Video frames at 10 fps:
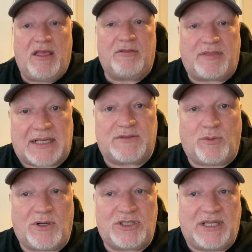Thanks for
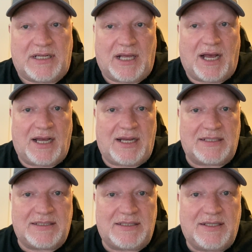watching,
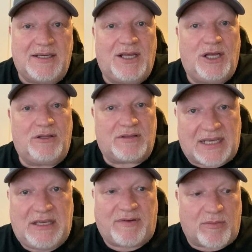and
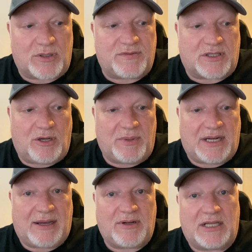thank you very much for coming
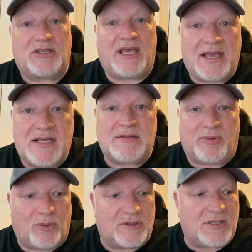down. It is
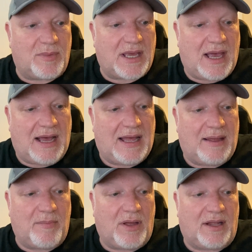important to me.
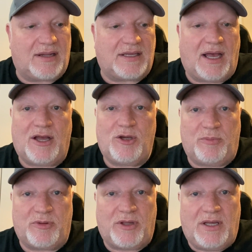I
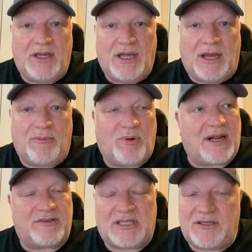hope, when
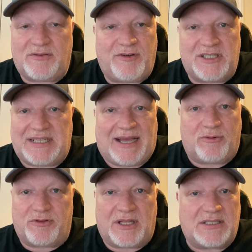I first set
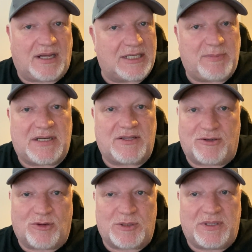out for this, I expected the
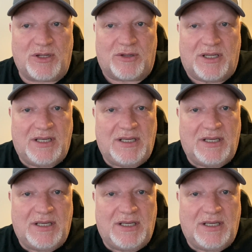truck to be done